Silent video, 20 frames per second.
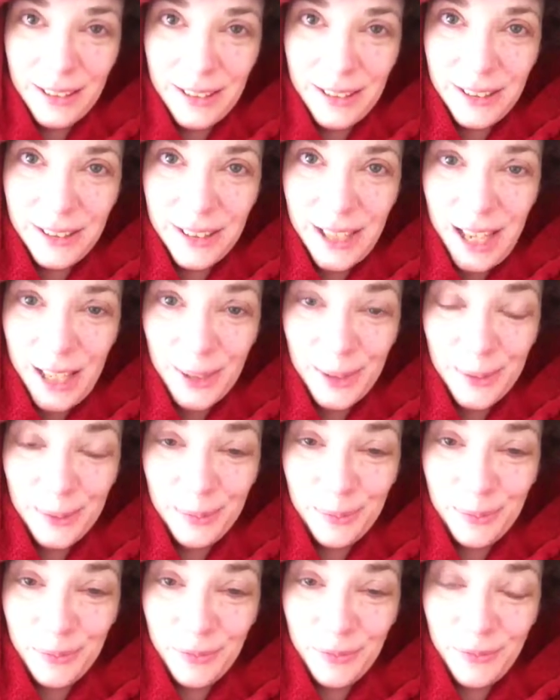not
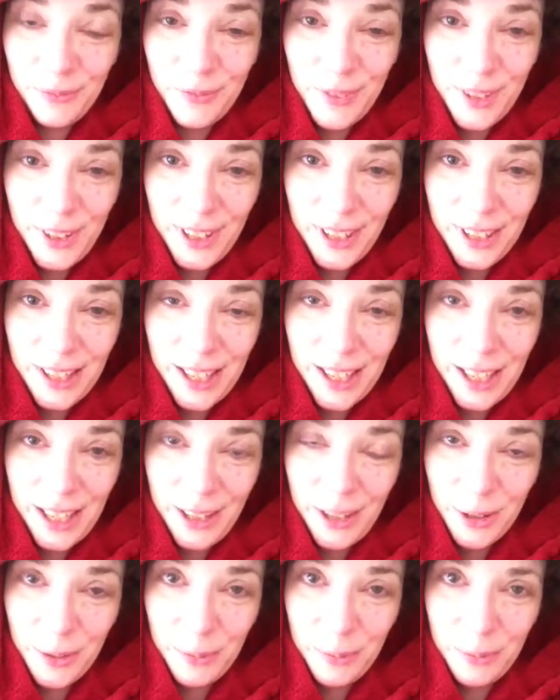feeling like I
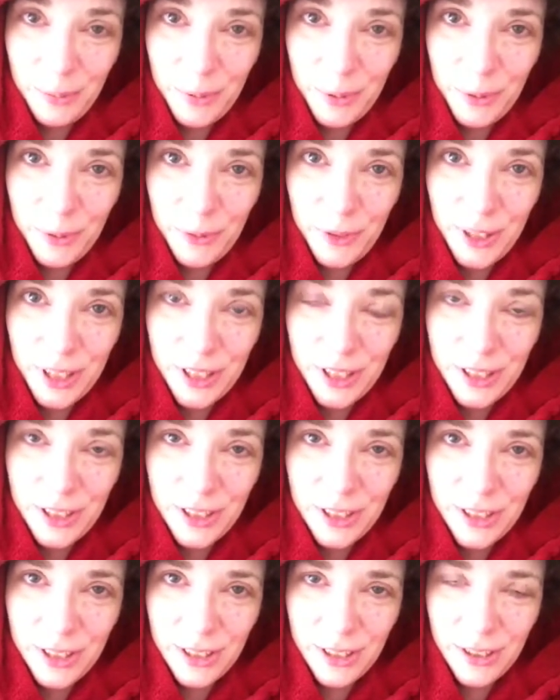look
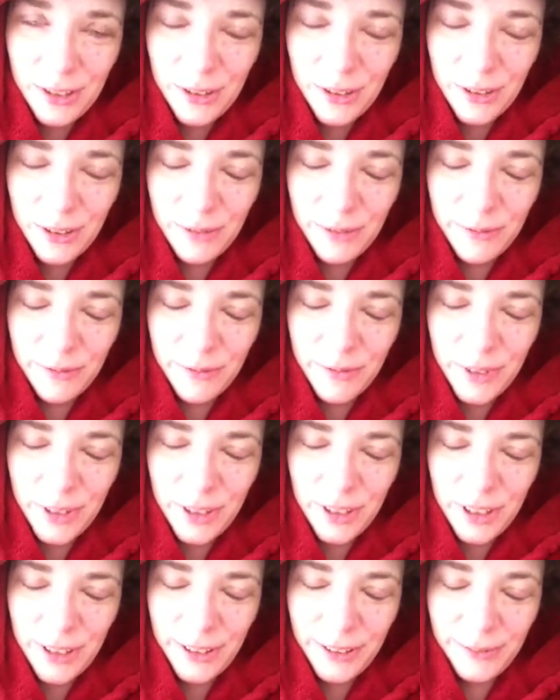perfect or I
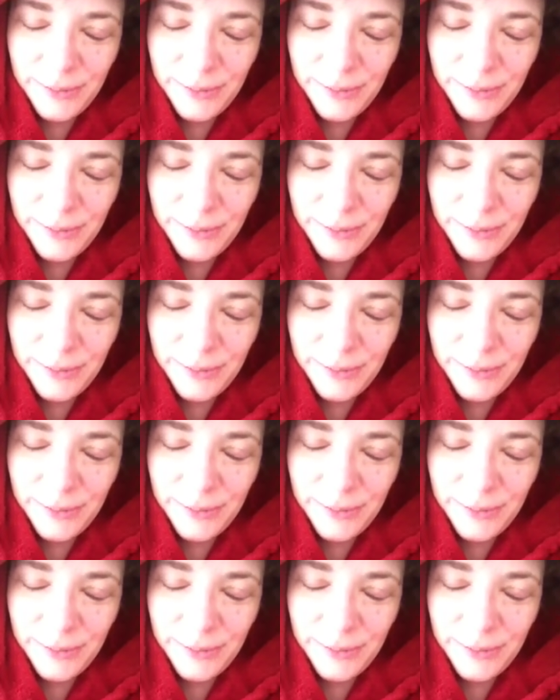can't